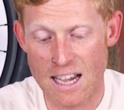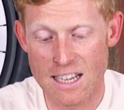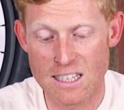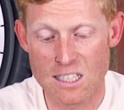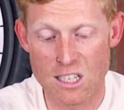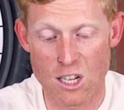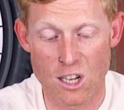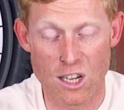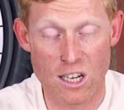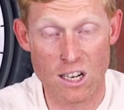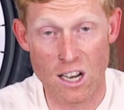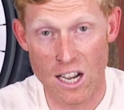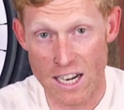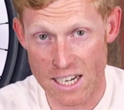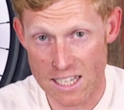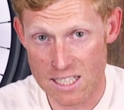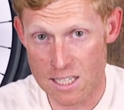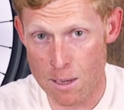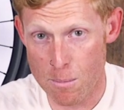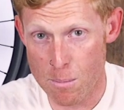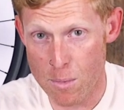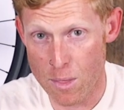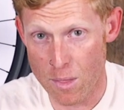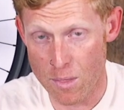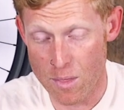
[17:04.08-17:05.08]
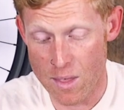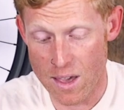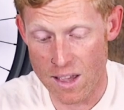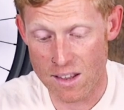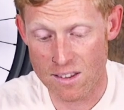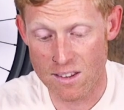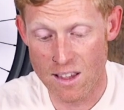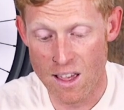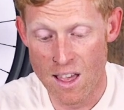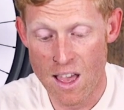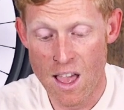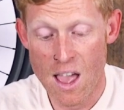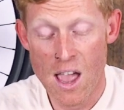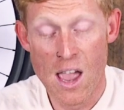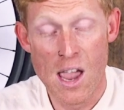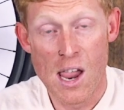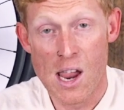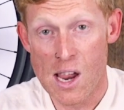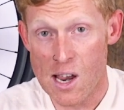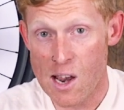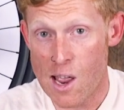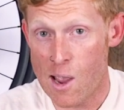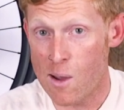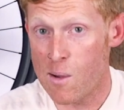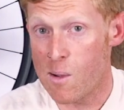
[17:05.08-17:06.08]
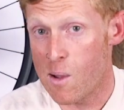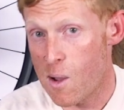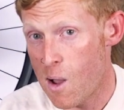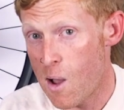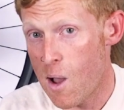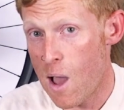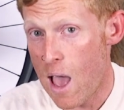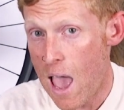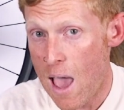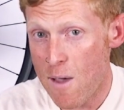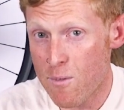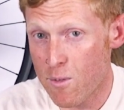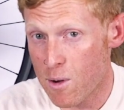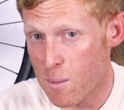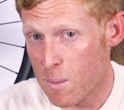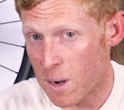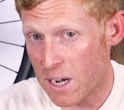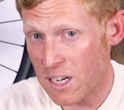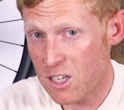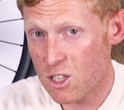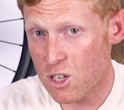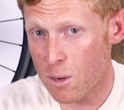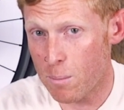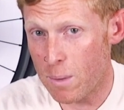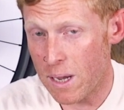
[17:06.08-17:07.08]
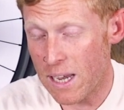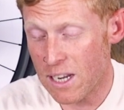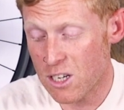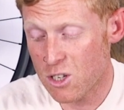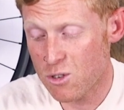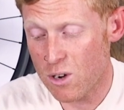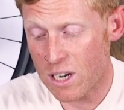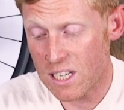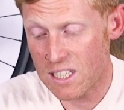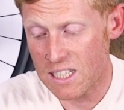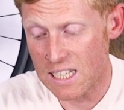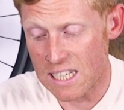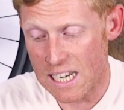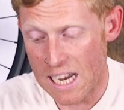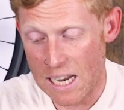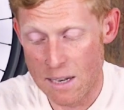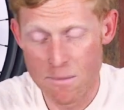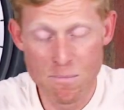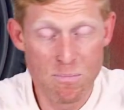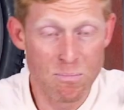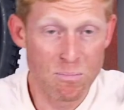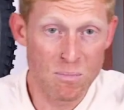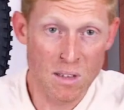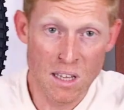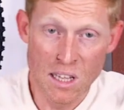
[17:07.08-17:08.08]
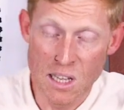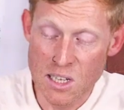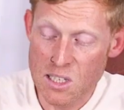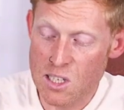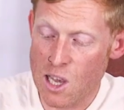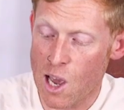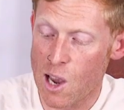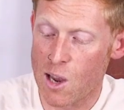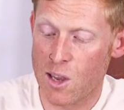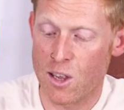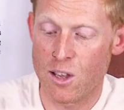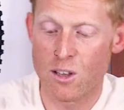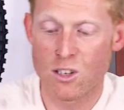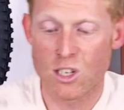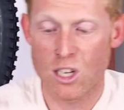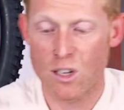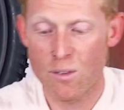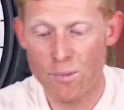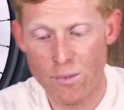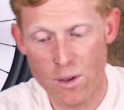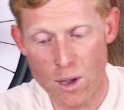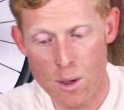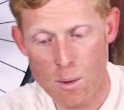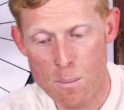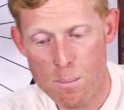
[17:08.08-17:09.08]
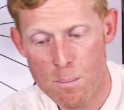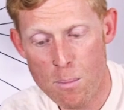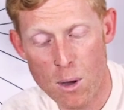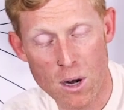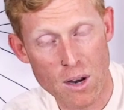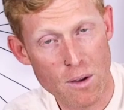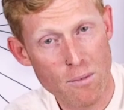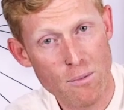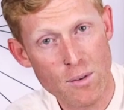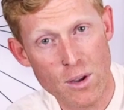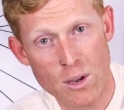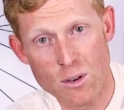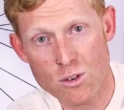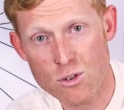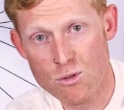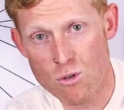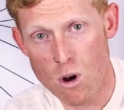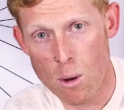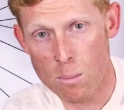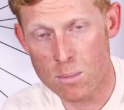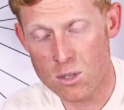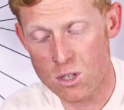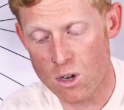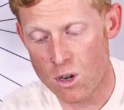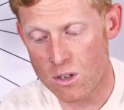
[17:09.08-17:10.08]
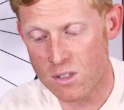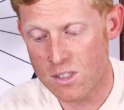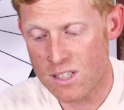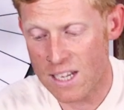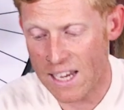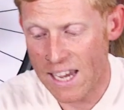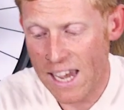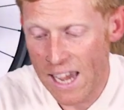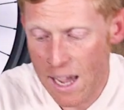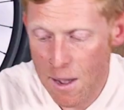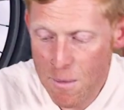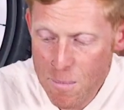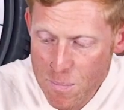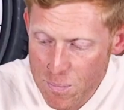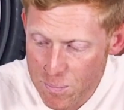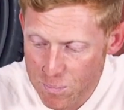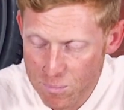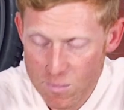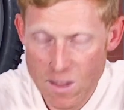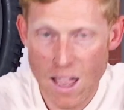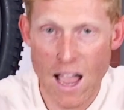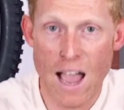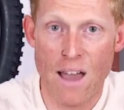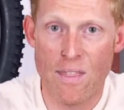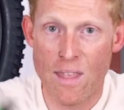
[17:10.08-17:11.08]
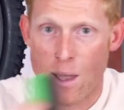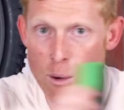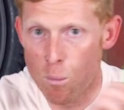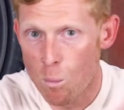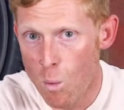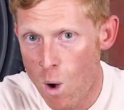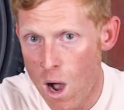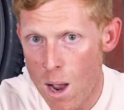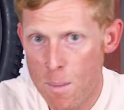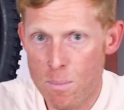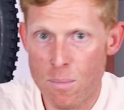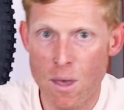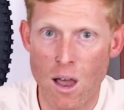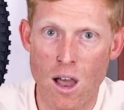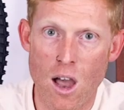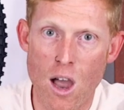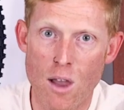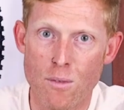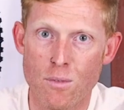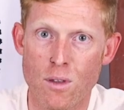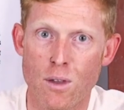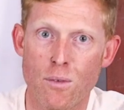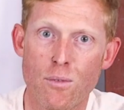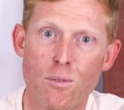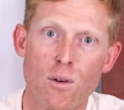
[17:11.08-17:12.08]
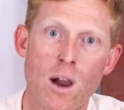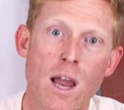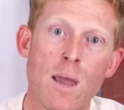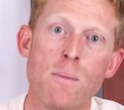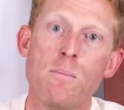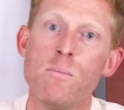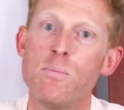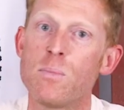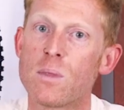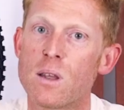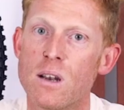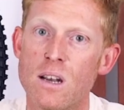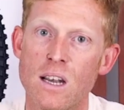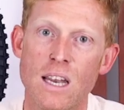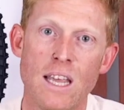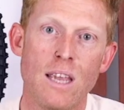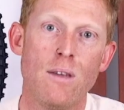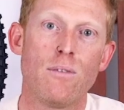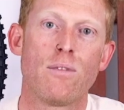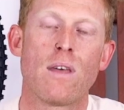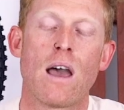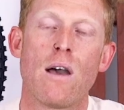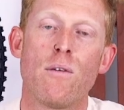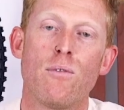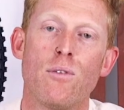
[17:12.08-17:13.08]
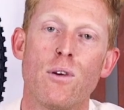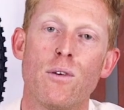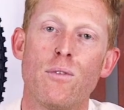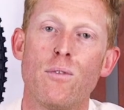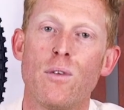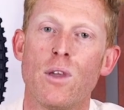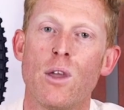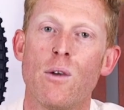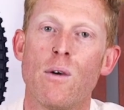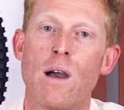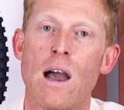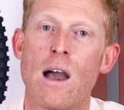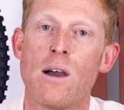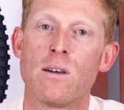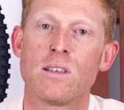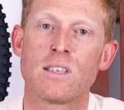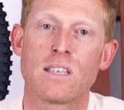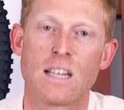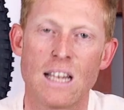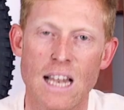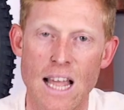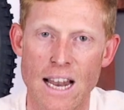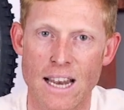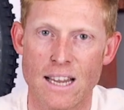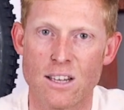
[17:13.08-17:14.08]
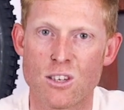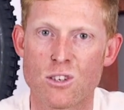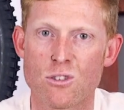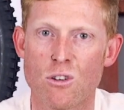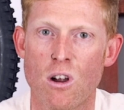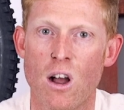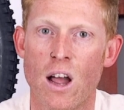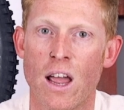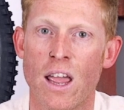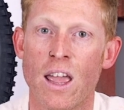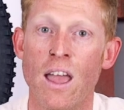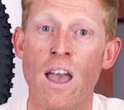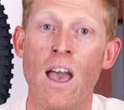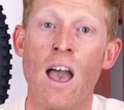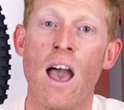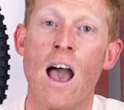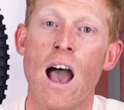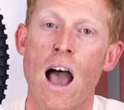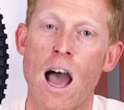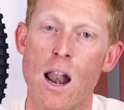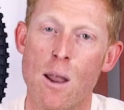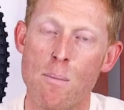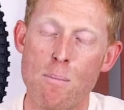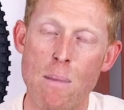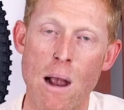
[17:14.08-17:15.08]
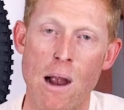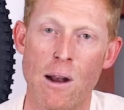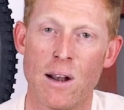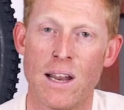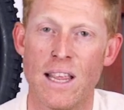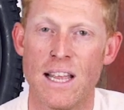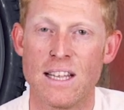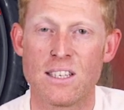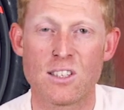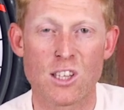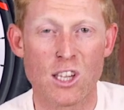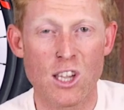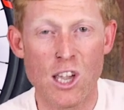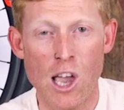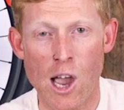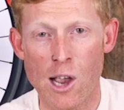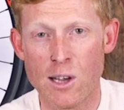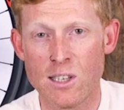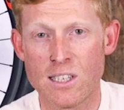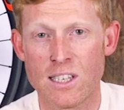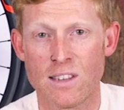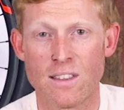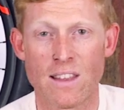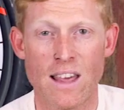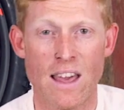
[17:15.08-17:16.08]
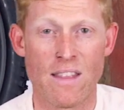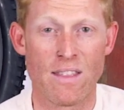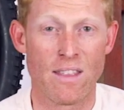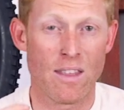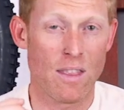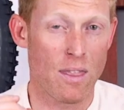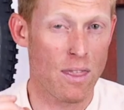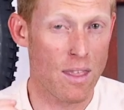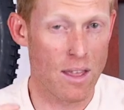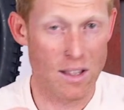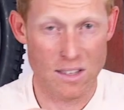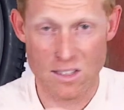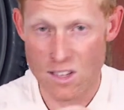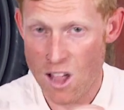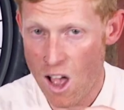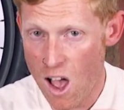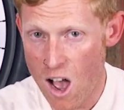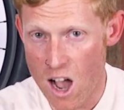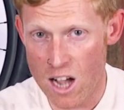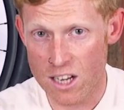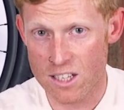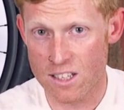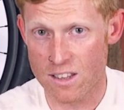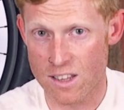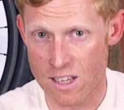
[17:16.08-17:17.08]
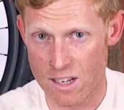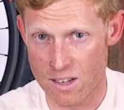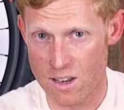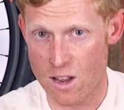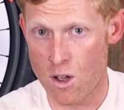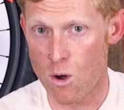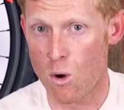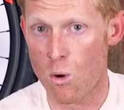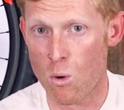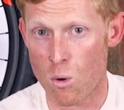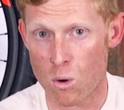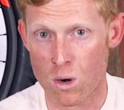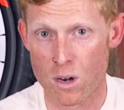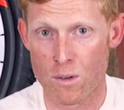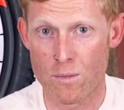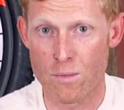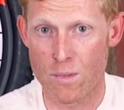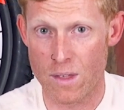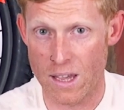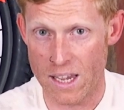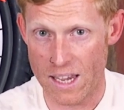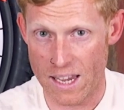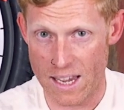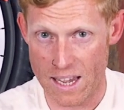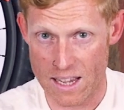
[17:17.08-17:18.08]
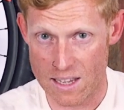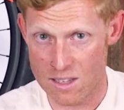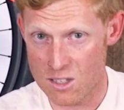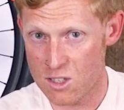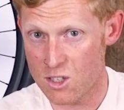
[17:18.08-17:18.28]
does look like something that, you know, everybody should be interested in. So you just put a few drops onto here, and then wipe that over your frame, leave that for a few hours, let it dry, and apparently it's a coating then that's harder than all of the